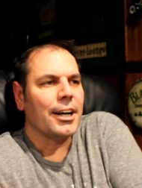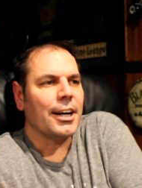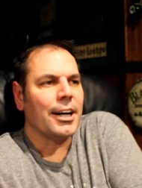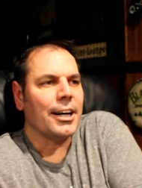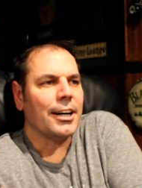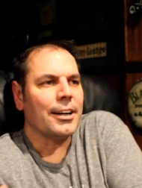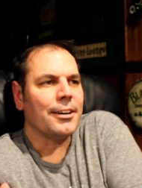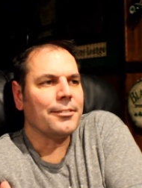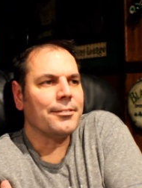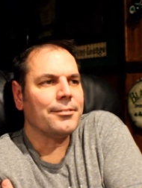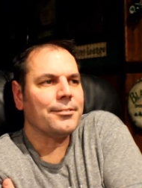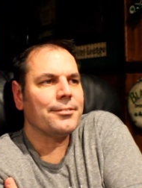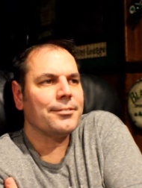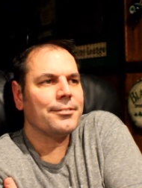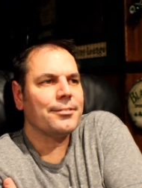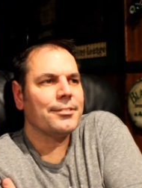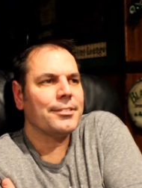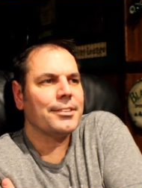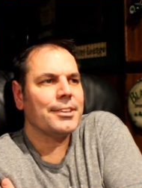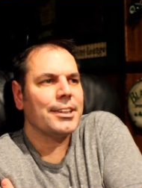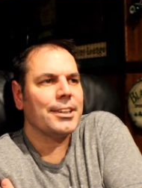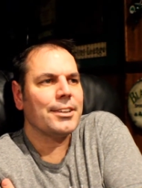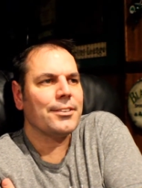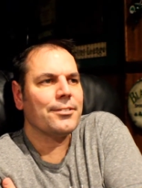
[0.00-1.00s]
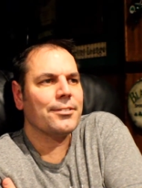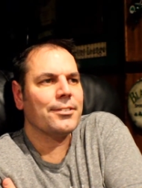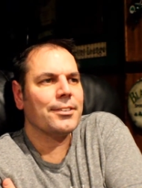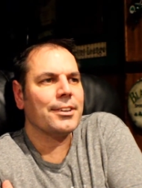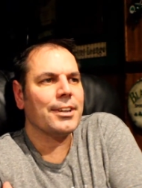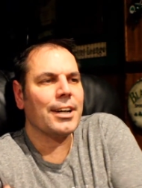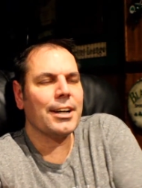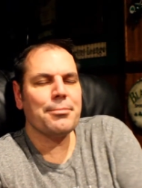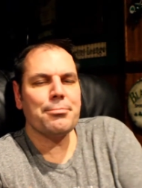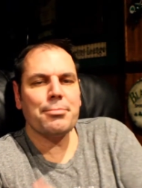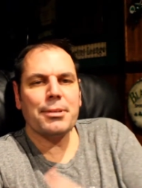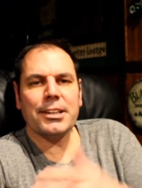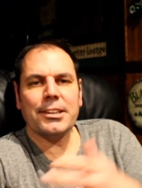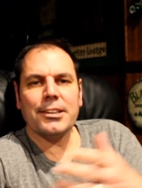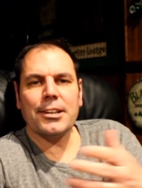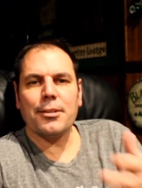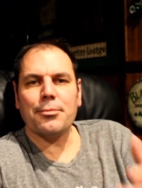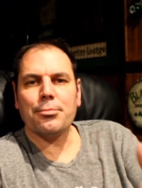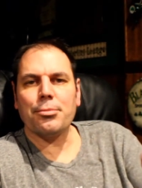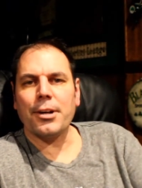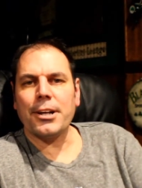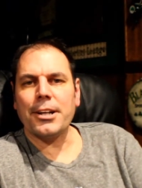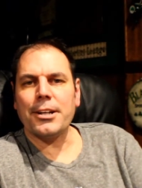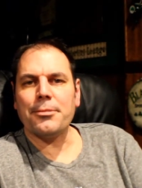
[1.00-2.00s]
Um, you know, I picked it
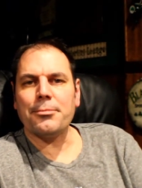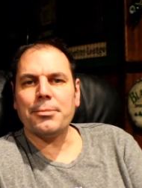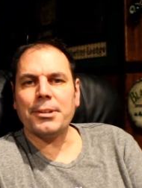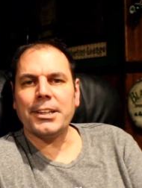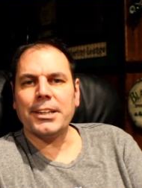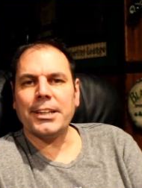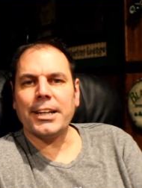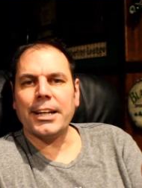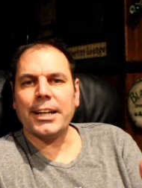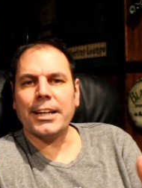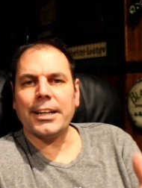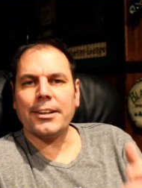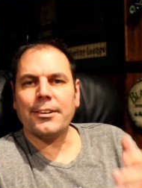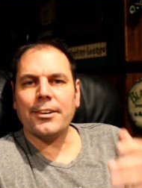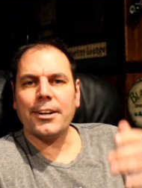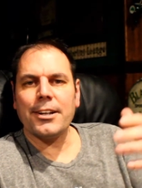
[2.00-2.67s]
up right in the beginning.